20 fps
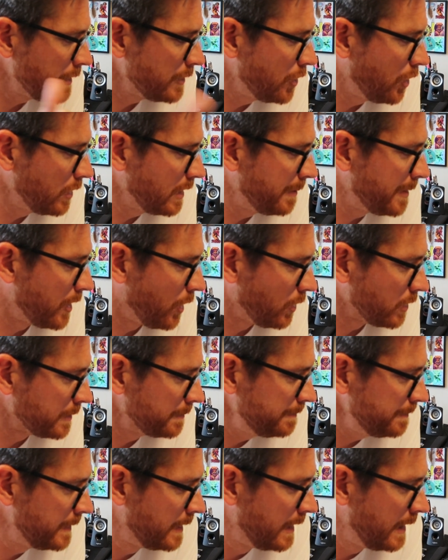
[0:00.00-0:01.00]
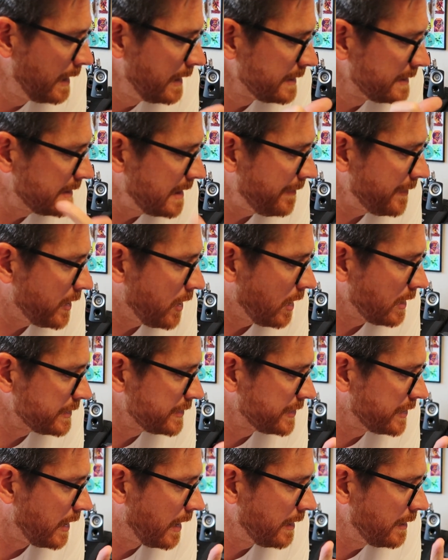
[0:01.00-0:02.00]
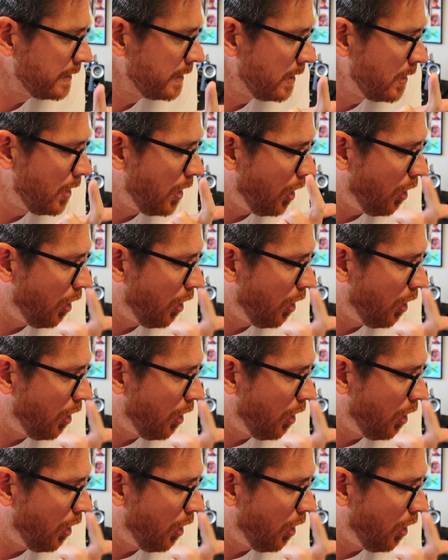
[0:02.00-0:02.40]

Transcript: No Limit Hold'em, 7-Card Stud,